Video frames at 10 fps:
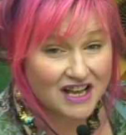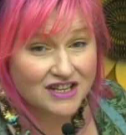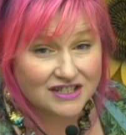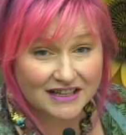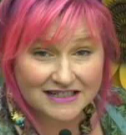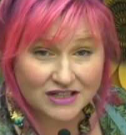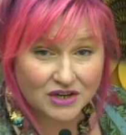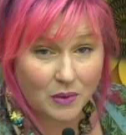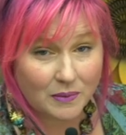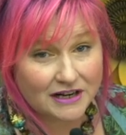So let's look
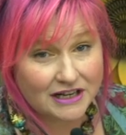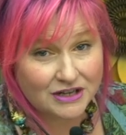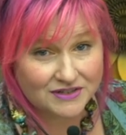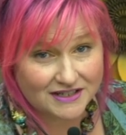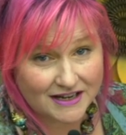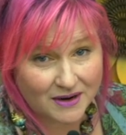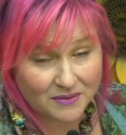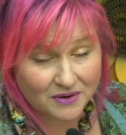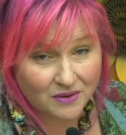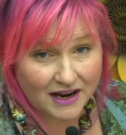what we're going to use today
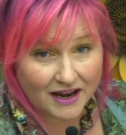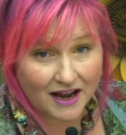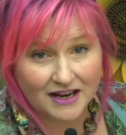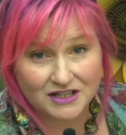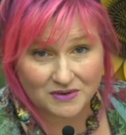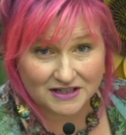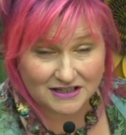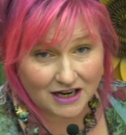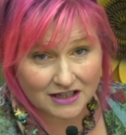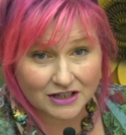real quick. I just want to
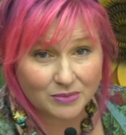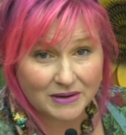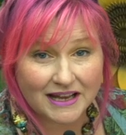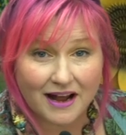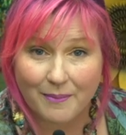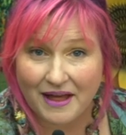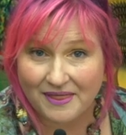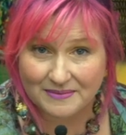talk a little bit about the